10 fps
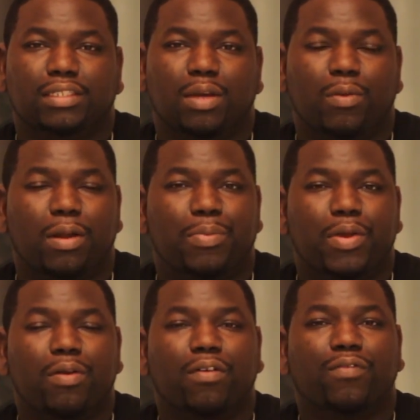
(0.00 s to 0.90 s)
they want to
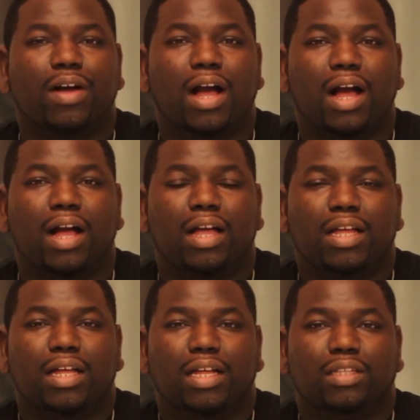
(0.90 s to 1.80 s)
purify
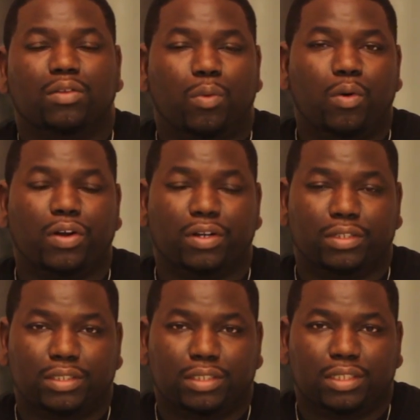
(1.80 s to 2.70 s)
the
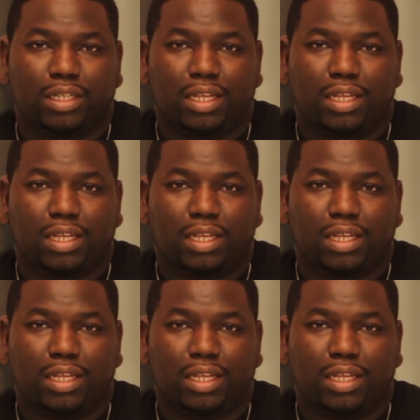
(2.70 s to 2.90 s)
waters.